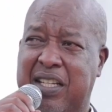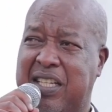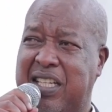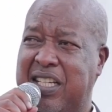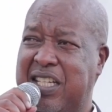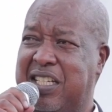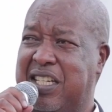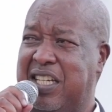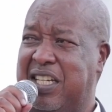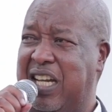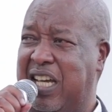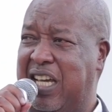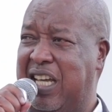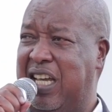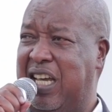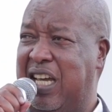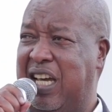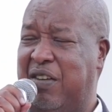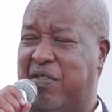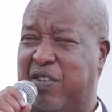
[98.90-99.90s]
this
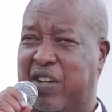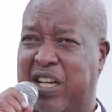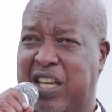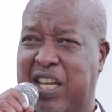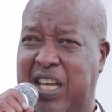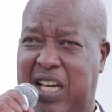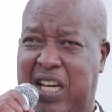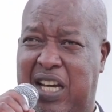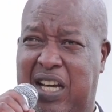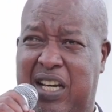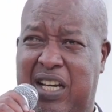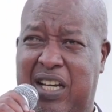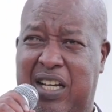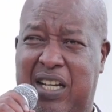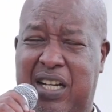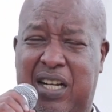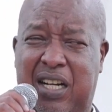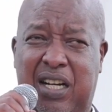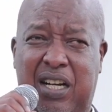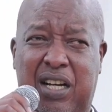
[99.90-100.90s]
day every year,
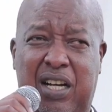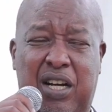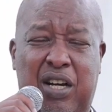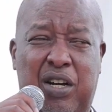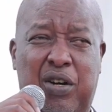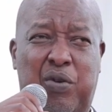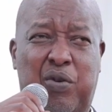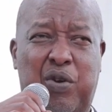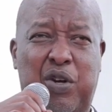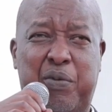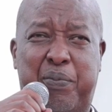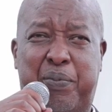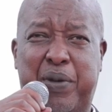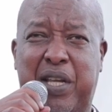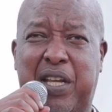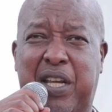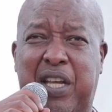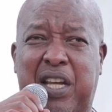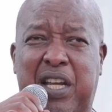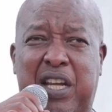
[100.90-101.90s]
we'll
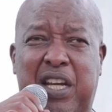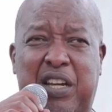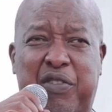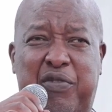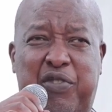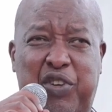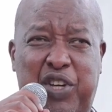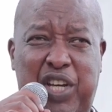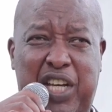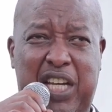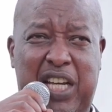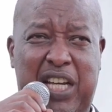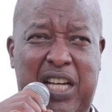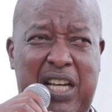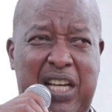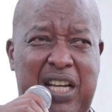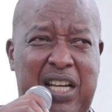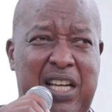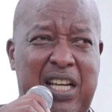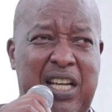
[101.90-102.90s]
be
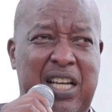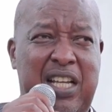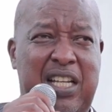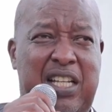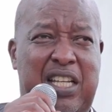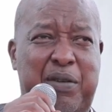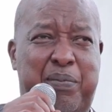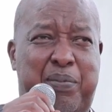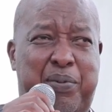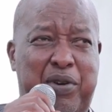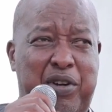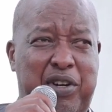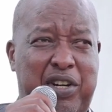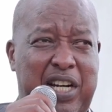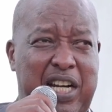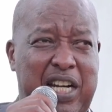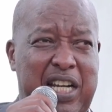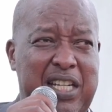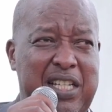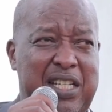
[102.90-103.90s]
reviewing the
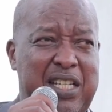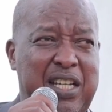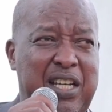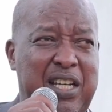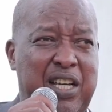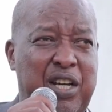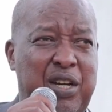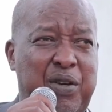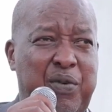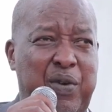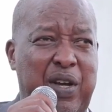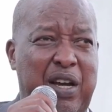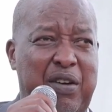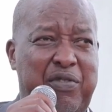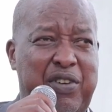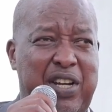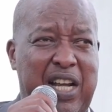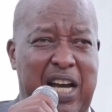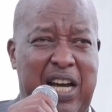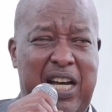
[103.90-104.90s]
progress we
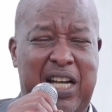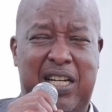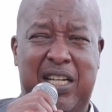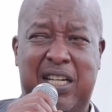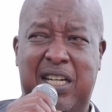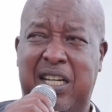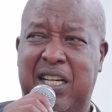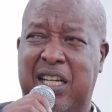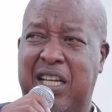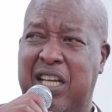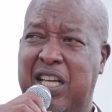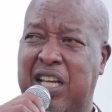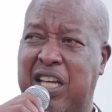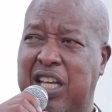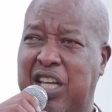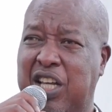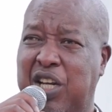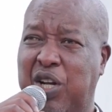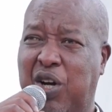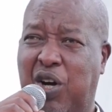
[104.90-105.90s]
have done
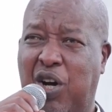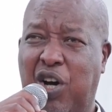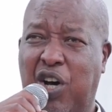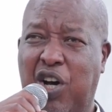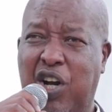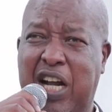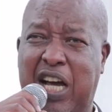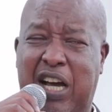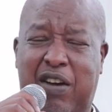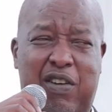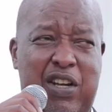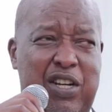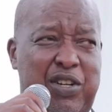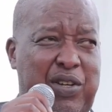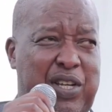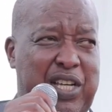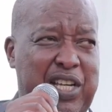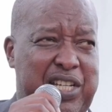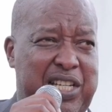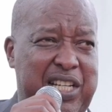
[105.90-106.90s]
in all our
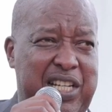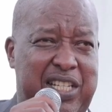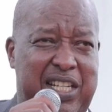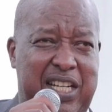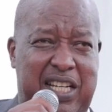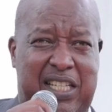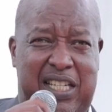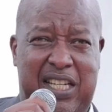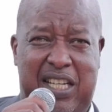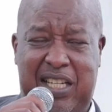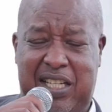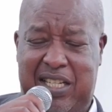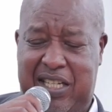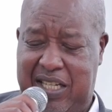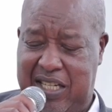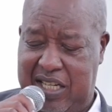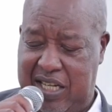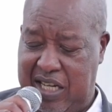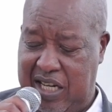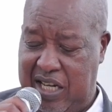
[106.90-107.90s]
education
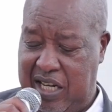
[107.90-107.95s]
sectors.